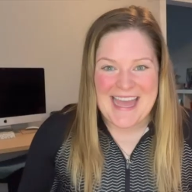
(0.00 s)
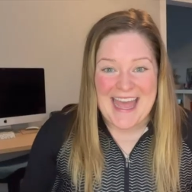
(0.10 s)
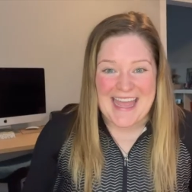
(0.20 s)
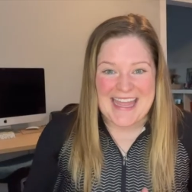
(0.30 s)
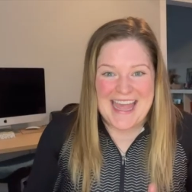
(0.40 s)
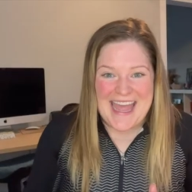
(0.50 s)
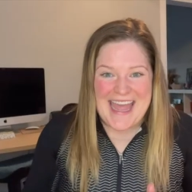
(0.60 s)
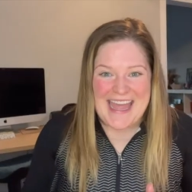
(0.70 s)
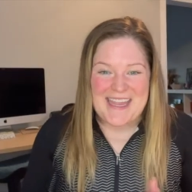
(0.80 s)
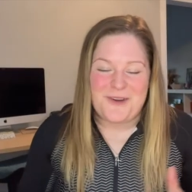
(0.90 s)
Hey, hey,
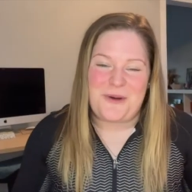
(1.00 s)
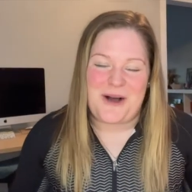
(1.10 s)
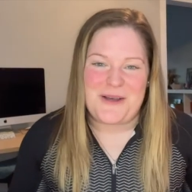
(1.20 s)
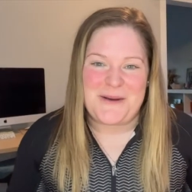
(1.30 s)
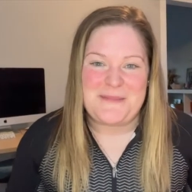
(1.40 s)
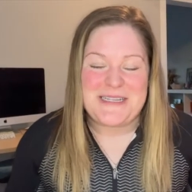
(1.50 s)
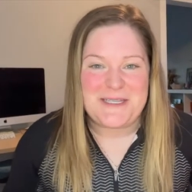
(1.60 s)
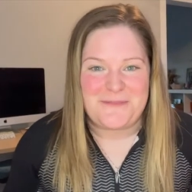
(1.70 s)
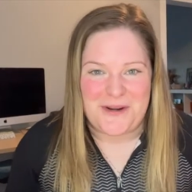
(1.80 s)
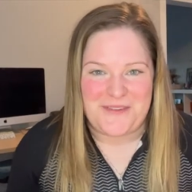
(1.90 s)
welcome
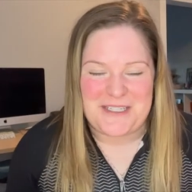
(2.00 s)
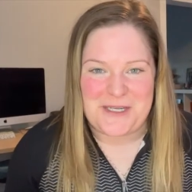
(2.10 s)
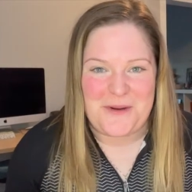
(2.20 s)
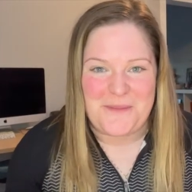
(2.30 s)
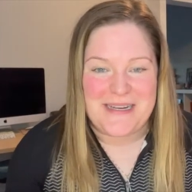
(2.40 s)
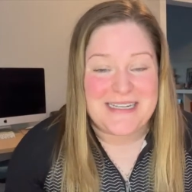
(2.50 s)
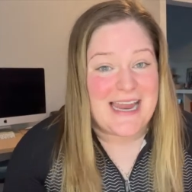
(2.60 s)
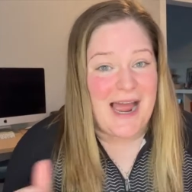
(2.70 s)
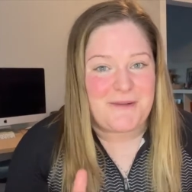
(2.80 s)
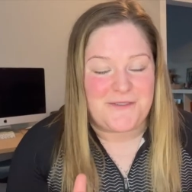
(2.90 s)
to Motivation Moment.
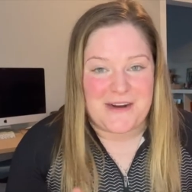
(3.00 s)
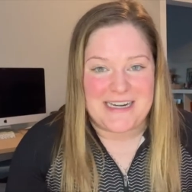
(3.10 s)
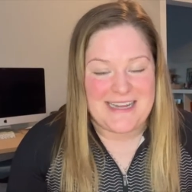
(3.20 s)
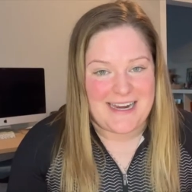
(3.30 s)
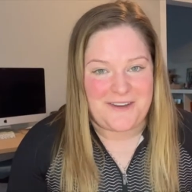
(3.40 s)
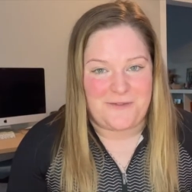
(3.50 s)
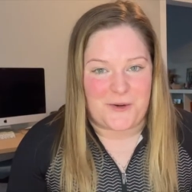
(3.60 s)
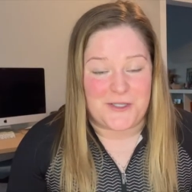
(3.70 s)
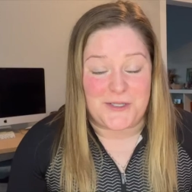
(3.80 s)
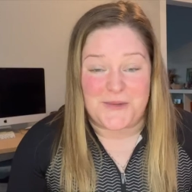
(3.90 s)
I'm your friend, Katey
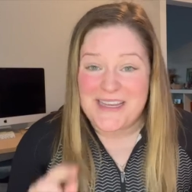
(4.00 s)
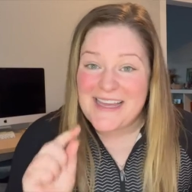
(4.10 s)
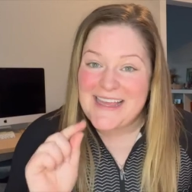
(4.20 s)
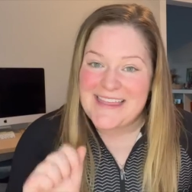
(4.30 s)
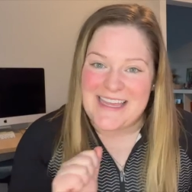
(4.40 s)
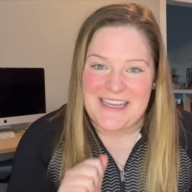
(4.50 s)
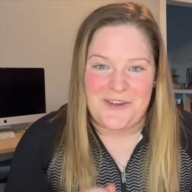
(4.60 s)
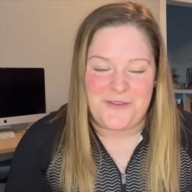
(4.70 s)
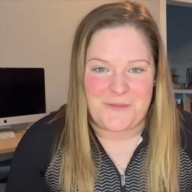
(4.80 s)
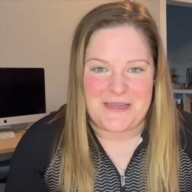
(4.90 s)
Fortun. Thank
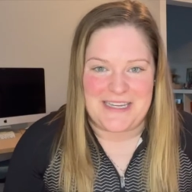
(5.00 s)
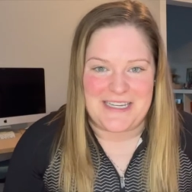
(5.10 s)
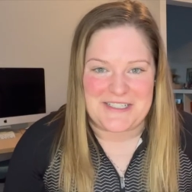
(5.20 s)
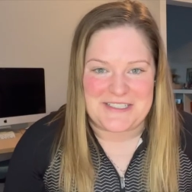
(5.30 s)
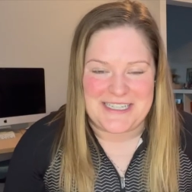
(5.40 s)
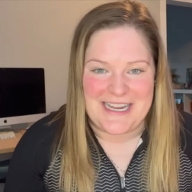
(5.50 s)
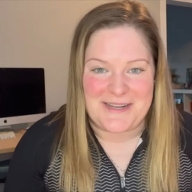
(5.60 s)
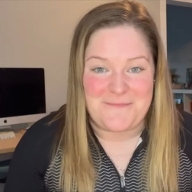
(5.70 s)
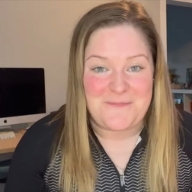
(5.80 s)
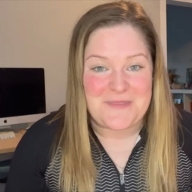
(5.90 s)
you for being here
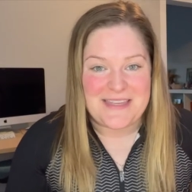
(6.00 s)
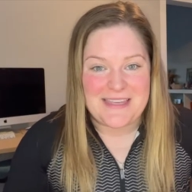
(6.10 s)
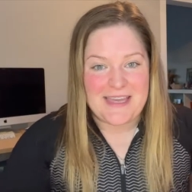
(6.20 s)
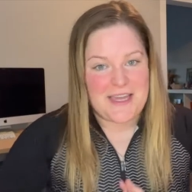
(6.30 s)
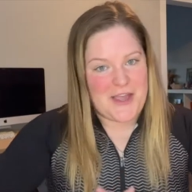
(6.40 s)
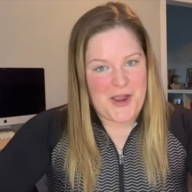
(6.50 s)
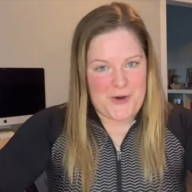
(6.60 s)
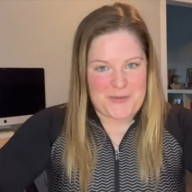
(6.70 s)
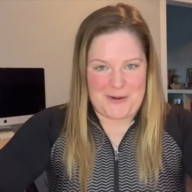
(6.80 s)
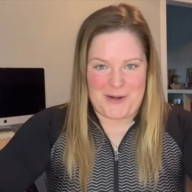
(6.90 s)
today. All
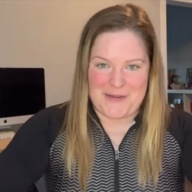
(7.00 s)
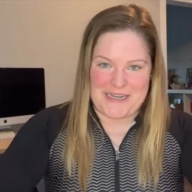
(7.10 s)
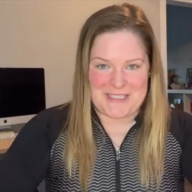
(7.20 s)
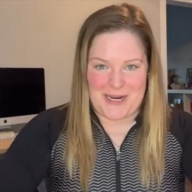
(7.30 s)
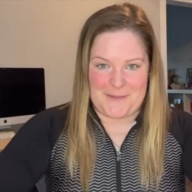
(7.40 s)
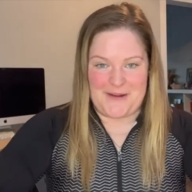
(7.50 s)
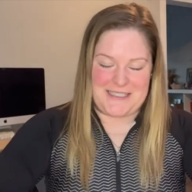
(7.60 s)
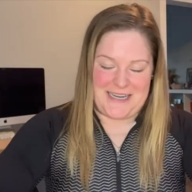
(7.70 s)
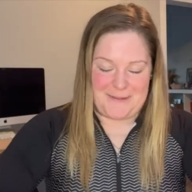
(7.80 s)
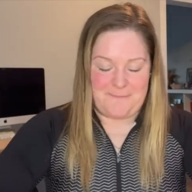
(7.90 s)
right, what are we gonna talk about
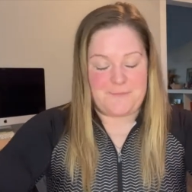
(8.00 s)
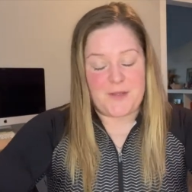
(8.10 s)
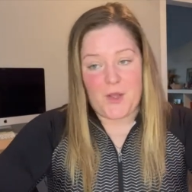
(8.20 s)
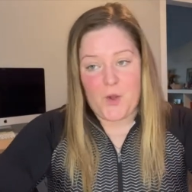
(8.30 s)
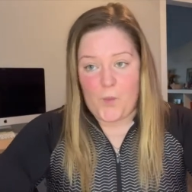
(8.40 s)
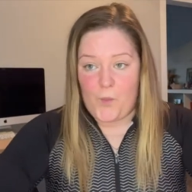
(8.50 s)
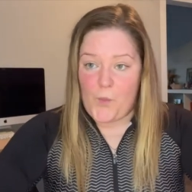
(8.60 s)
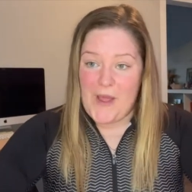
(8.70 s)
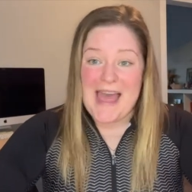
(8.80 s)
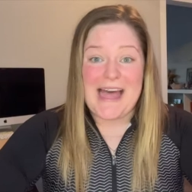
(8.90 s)
today?
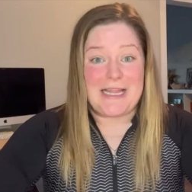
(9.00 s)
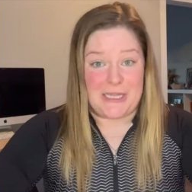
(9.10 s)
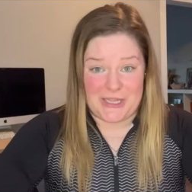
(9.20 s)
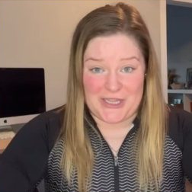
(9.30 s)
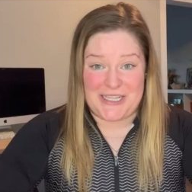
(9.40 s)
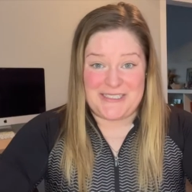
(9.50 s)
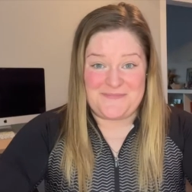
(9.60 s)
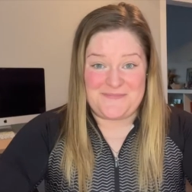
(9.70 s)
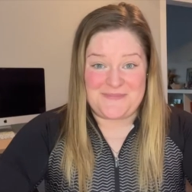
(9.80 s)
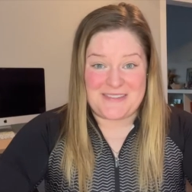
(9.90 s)
Well,
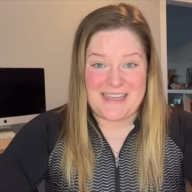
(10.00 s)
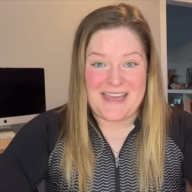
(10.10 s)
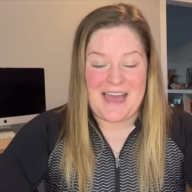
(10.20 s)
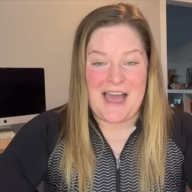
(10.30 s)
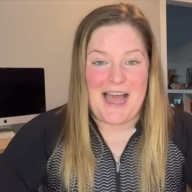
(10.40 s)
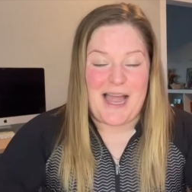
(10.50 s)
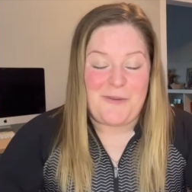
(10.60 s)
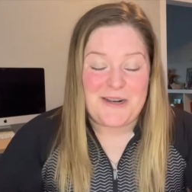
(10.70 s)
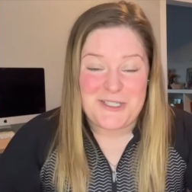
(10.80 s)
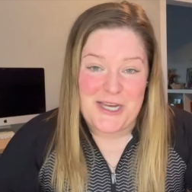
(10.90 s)
I
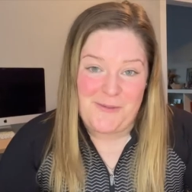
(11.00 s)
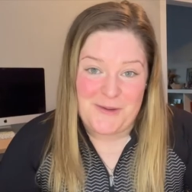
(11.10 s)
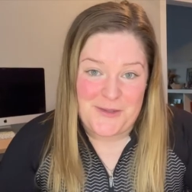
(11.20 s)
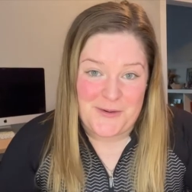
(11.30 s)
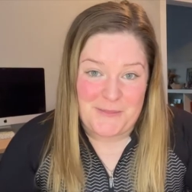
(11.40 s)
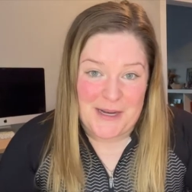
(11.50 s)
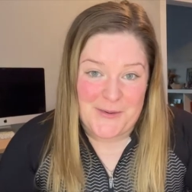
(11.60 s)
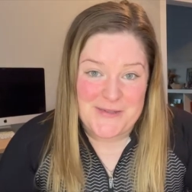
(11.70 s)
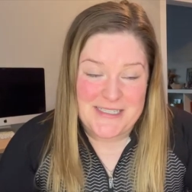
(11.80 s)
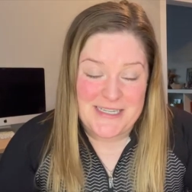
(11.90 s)
wanna chat with you
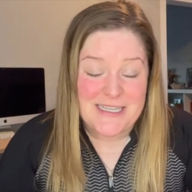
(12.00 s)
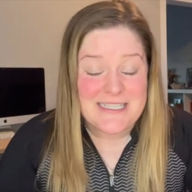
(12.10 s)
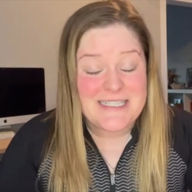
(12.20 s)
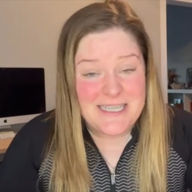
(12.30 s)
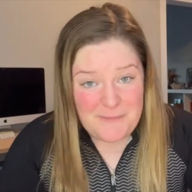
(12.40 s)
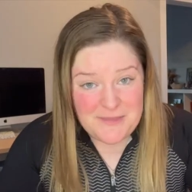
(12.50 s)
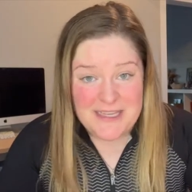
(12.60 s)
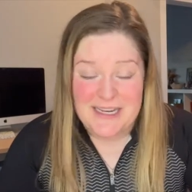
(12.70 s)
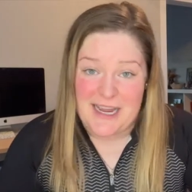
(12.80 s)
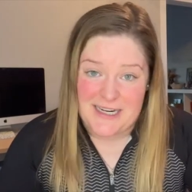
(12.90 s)
about
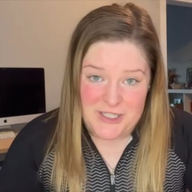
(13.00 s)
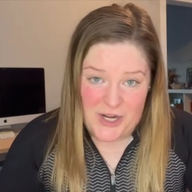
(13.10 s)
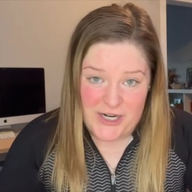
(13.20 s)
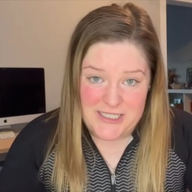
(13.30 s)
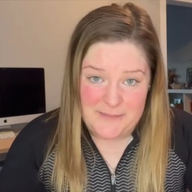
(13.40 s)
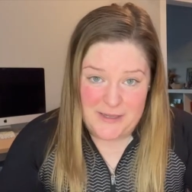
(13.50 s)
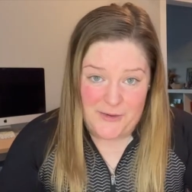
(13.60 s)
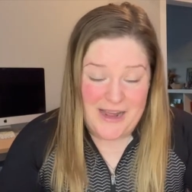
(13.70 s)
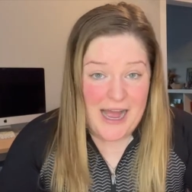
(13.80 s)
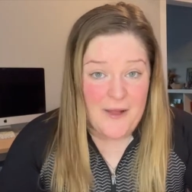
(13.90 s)
something I talked
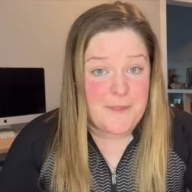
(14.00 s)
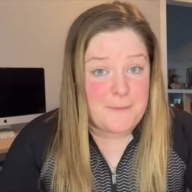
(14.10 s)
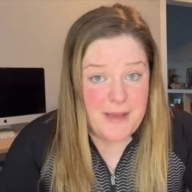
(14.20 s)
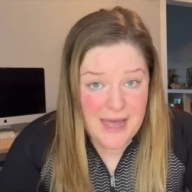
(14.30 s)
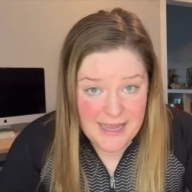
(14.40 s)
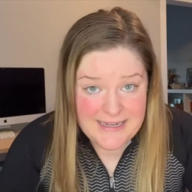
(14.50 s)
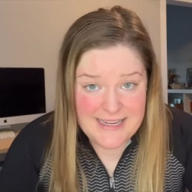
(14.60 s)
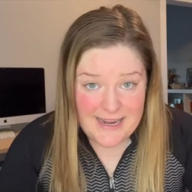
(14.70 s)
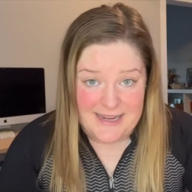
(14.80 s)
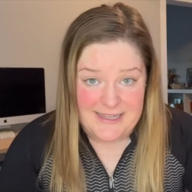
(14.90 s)
about on the
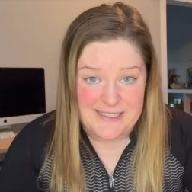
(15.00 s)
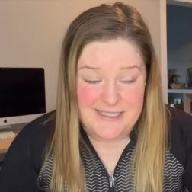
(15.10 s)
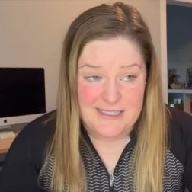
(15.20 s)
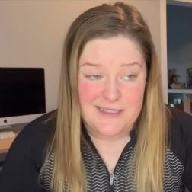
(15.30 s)
podcast,